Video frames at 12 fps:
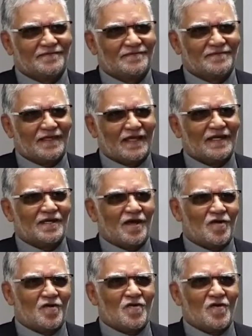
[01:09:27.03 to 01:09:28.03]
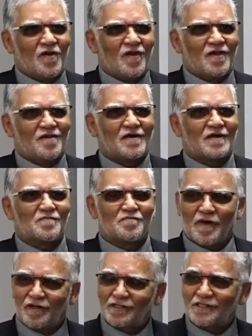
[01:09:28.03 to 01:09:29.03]
And I know what
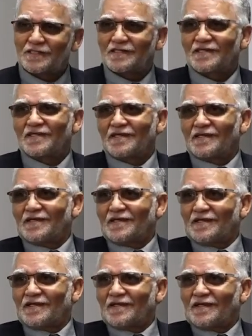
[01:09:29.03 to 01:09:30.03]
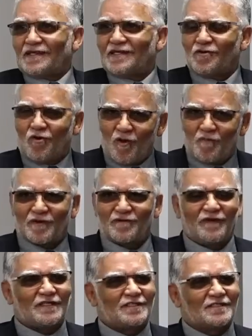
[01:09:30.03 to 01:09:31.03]
most in all
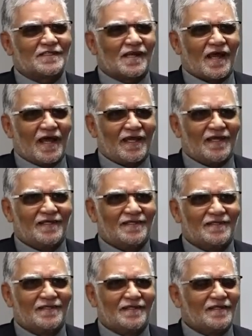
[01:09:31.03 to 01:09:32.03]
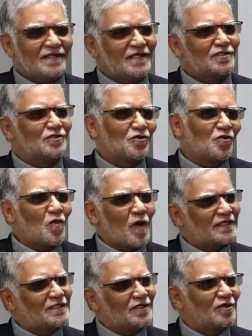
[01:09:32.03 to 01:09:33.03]
professions like is to do
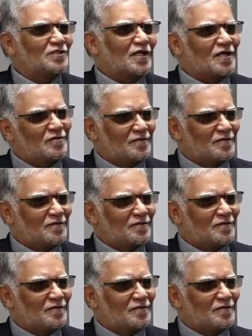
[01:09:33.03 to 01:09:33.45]
quality control.